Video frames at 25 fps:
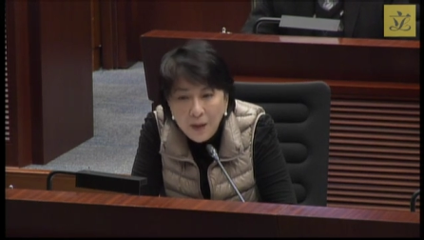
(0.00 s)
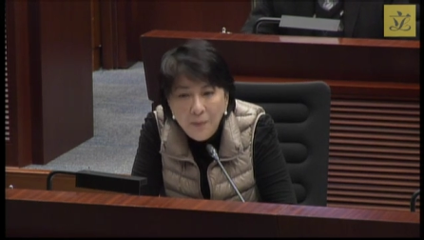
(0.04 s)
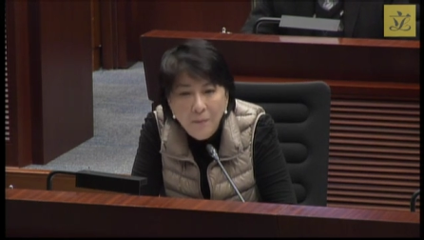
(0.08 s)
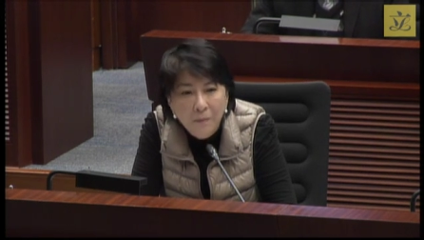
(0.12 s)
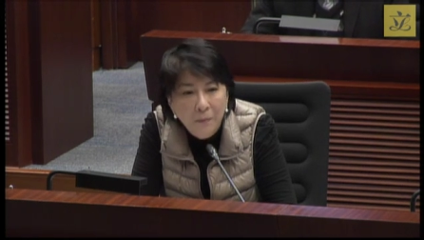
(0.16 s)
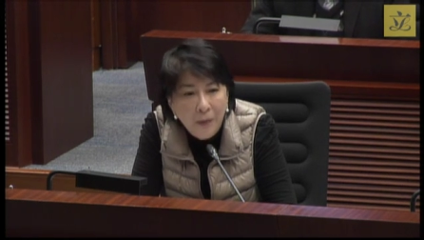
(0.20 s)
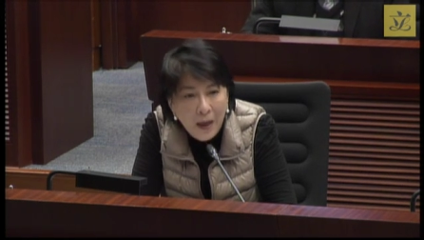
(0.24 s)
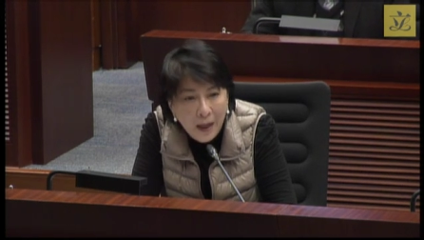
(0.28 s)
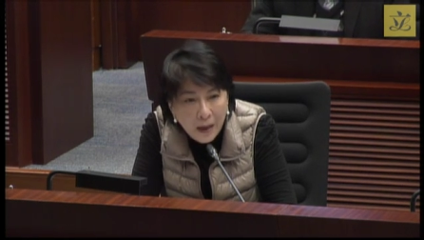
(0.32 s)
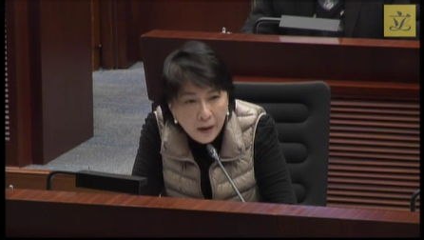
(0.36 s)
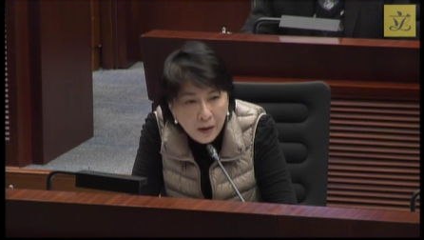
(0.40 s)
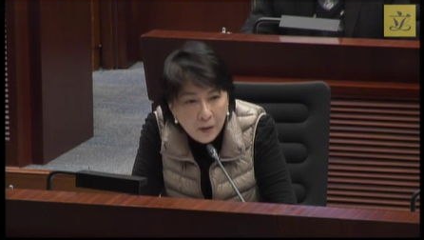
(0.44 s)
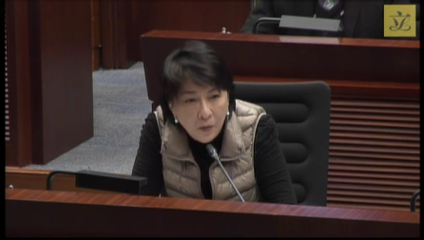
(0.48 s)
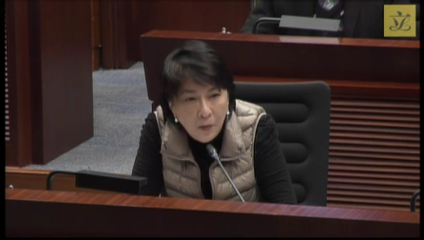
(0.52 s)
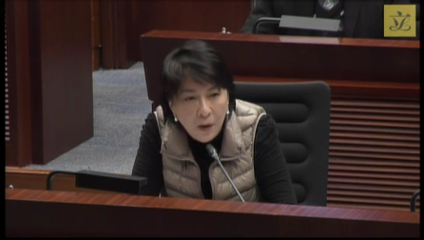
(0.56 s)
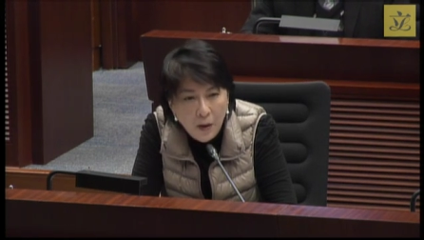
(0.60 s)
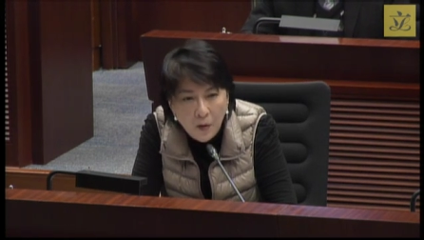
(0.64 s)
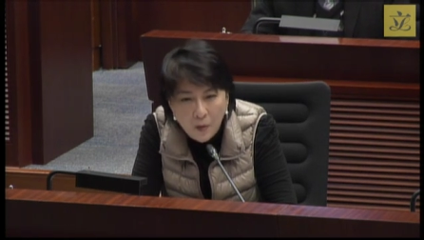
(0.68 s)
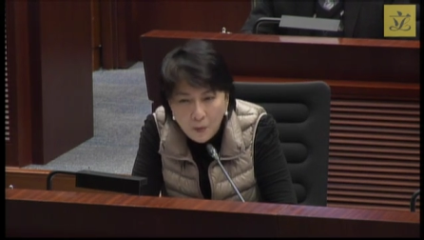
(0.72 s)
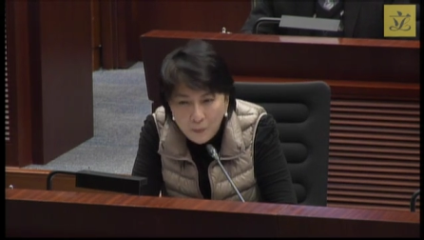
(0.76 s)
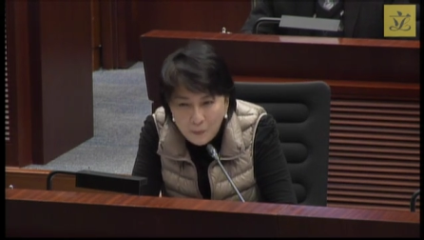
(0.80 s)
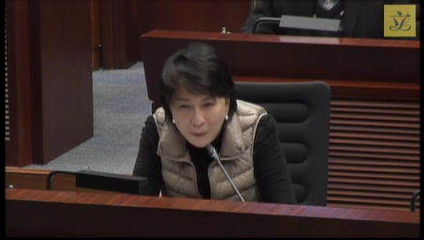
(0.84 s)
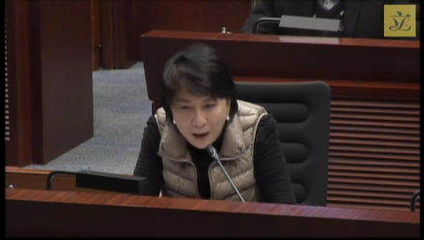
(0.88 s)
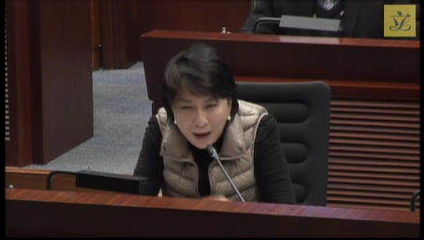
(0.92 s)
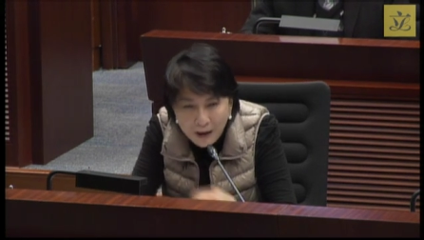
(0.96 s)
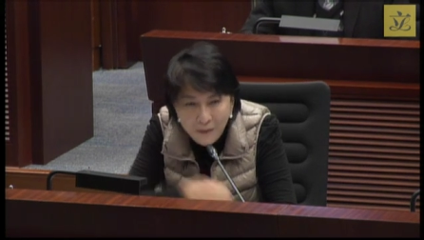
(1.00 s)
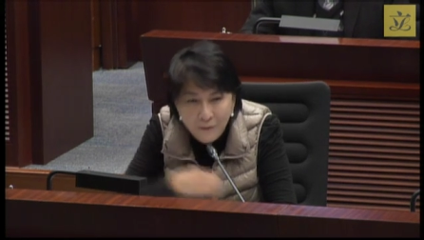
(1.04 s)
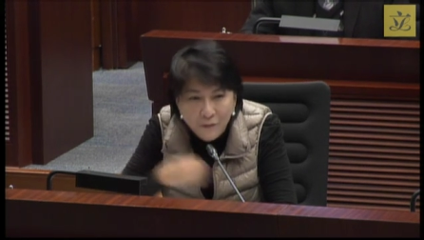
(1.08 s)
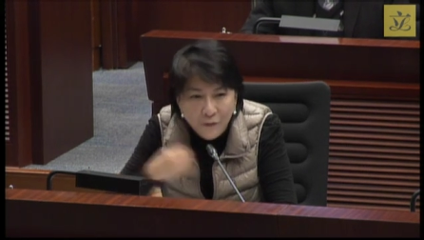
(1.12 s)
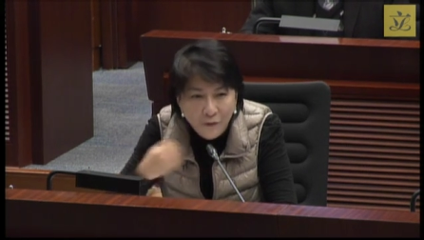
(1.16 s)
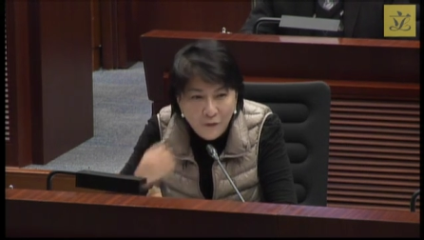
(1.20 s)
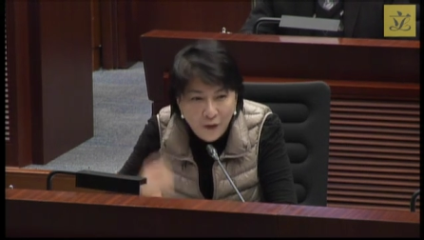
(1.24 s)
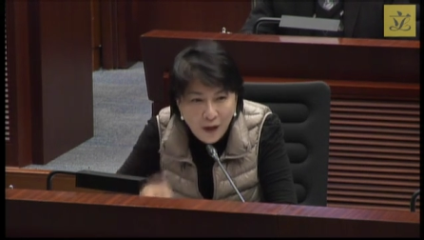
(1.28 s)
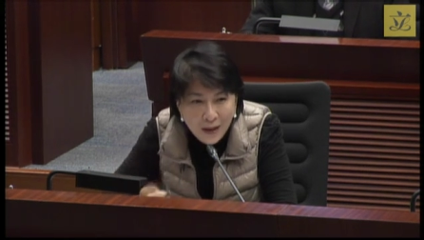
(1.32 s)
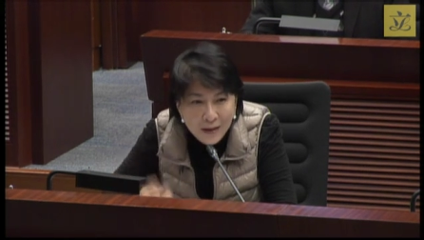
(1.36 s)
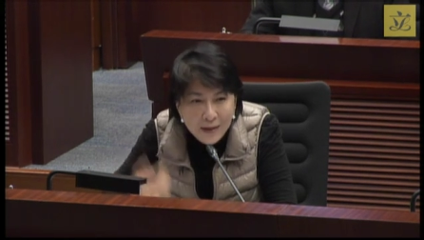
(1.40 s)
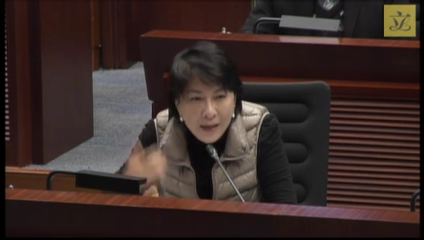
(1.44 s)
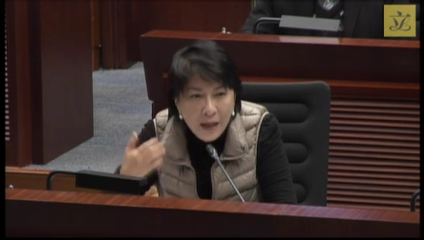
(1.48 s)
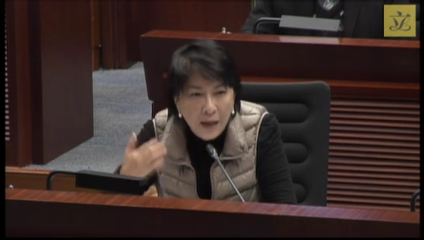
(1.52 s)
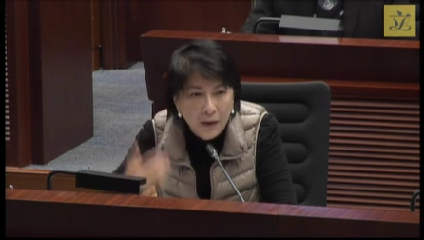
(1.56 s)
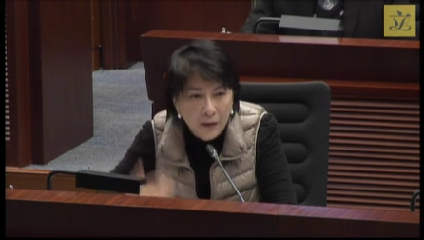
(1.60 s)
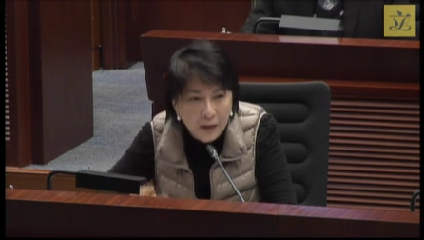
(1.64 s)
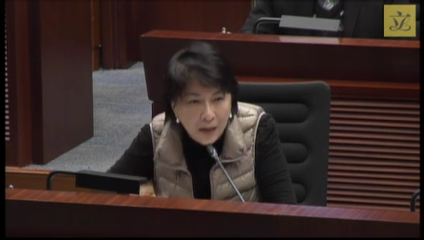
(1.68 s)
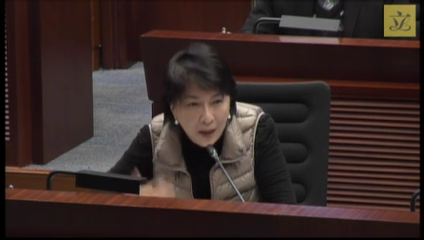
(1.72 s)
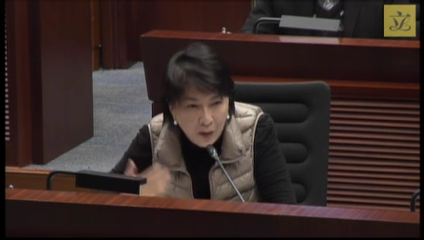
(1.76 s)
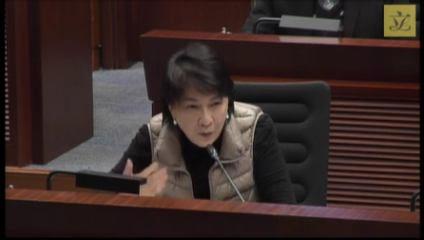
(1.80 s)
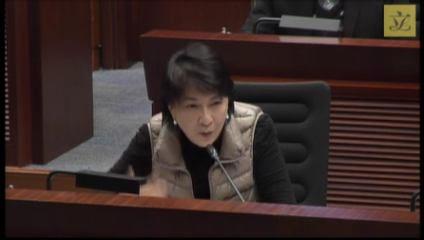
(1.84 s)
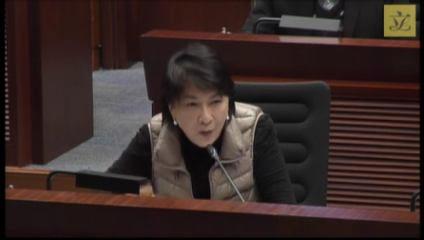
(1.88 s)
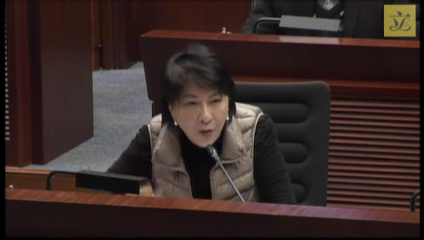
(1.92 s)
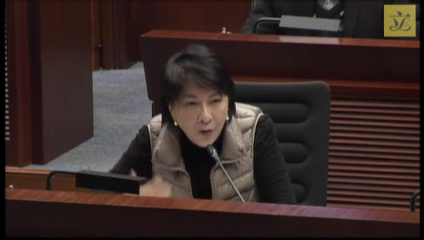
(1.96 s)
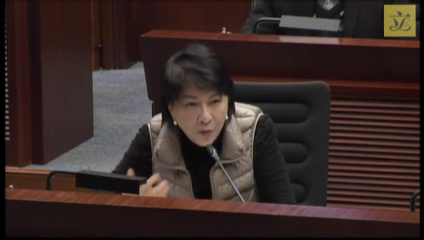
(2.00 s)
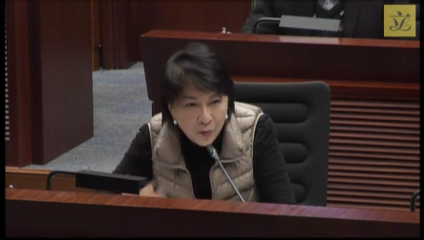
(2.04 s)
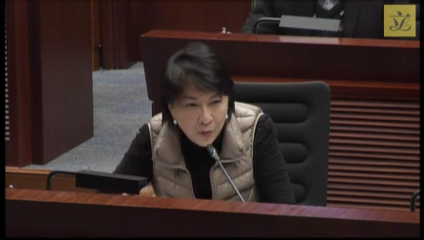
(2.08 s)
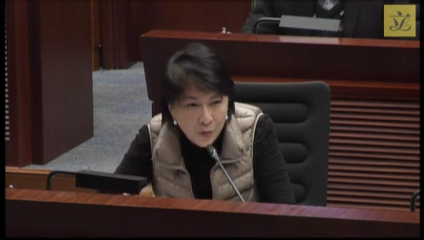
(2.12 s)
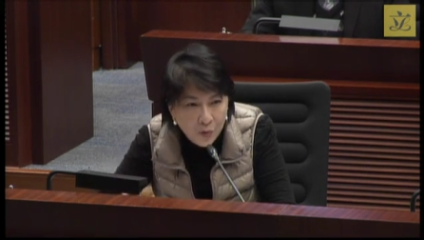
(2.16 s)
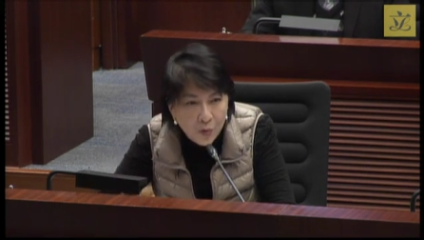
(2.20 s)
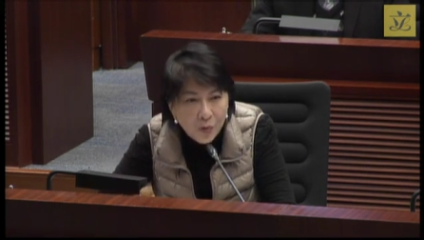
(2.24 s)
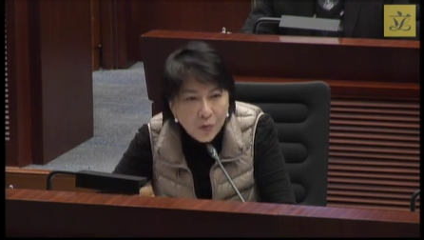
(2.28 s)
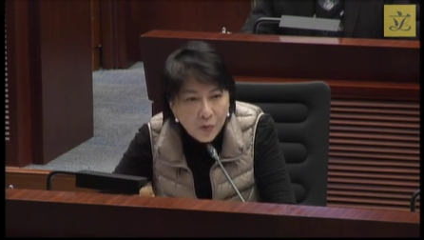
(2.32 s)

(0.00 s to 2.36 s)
new uh, flats?